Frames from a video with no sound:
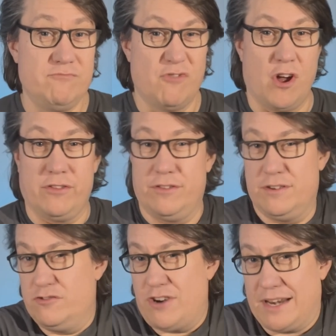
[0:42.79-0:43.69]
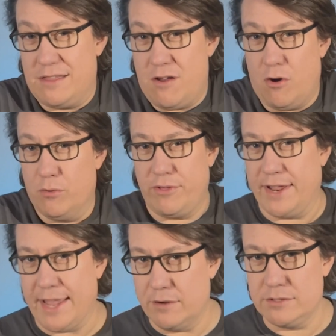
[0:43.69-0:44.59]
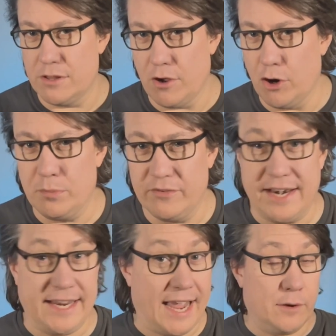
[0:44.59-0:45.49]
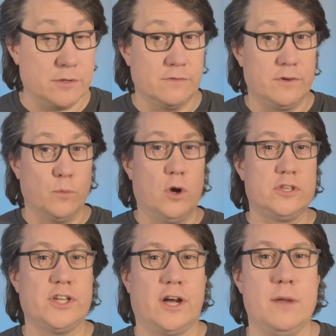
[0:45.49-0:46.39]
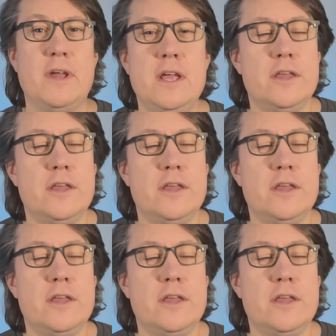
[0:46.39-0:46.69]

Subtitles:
rather than dragging the whole thing out in the hope of getting hours of your watch time,